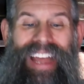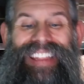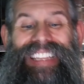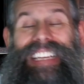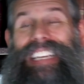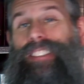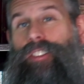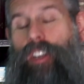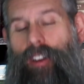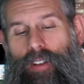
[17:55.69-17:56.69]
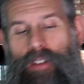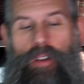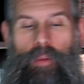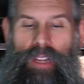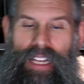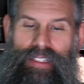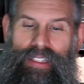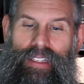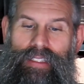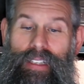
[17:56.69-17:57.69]
and the eternal
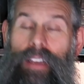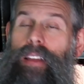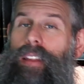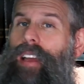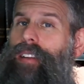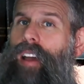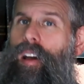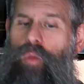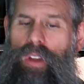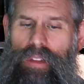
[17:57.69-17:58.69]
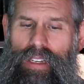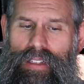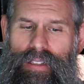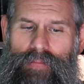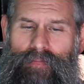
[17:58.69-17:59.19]
blessings that come with it.